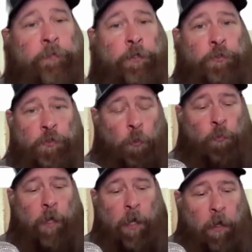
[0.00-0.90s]
that
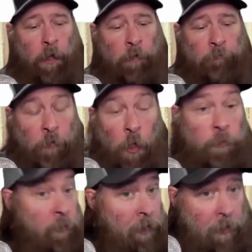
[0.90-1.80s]
don't have a
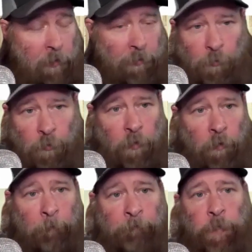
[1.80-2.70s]
lighting
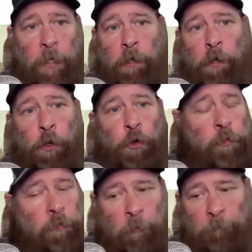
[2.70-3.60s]
hookup, a
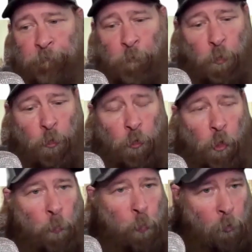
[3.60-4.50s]
hookup for
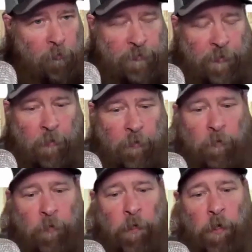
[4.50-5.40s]
a work
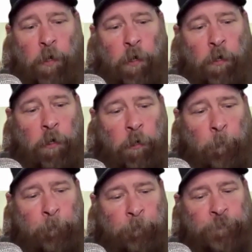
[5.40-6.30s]
center.
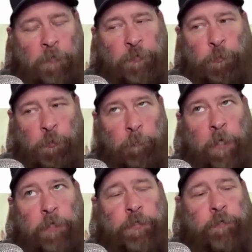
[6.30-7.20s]
So you
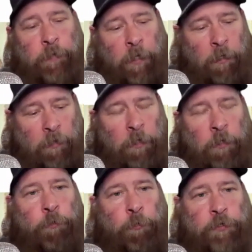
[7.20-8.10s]
mentioned that
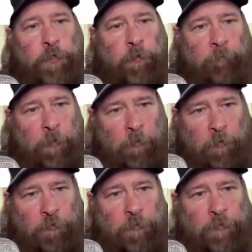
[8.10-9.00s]
integration of
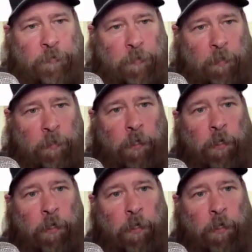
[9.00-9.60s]
electricity